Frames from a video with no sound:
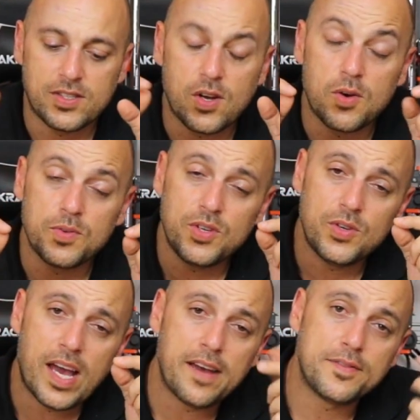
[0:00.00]
So
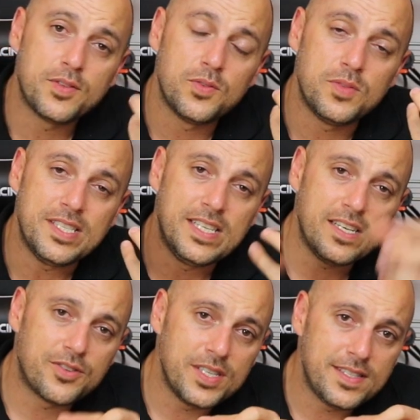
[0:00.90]
you have to
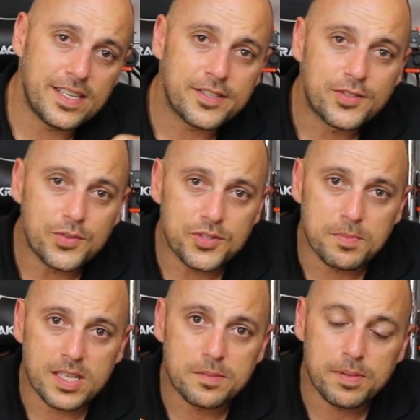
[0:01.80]
decrease the extrusion
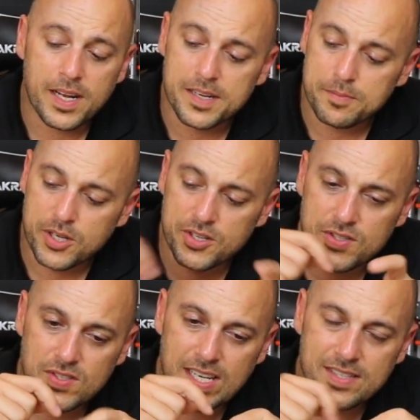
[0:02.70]
multiplier
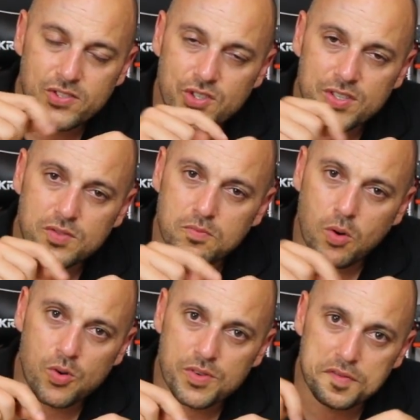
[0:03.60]
because it's just
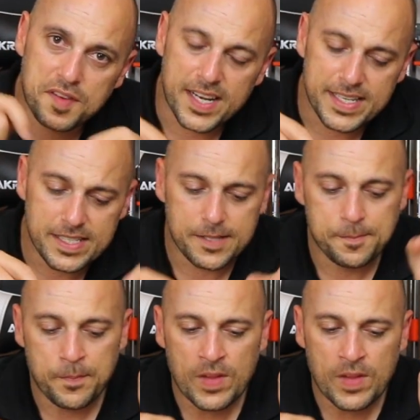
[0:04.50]
more refined.